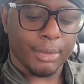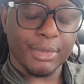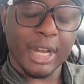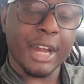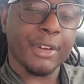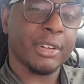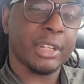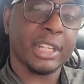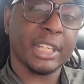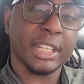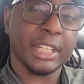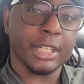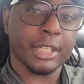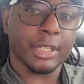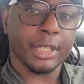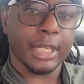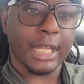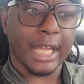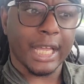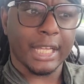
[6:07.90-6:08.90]
not really
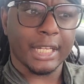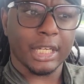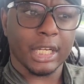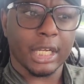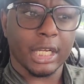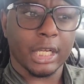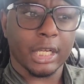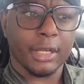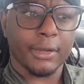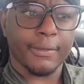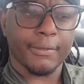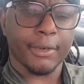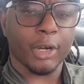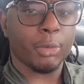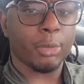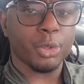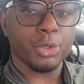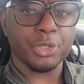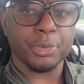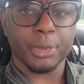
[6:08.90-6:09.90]
good at
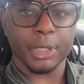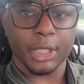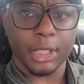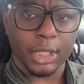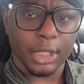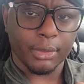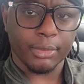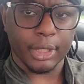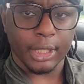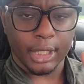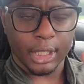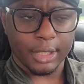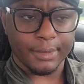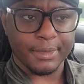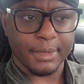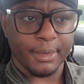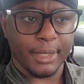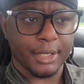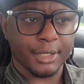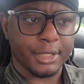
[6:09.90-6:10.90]
verbal speaking when it
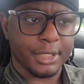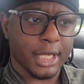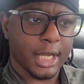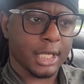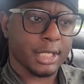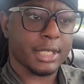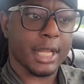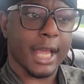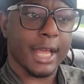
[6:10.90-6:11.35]
comes about stocks.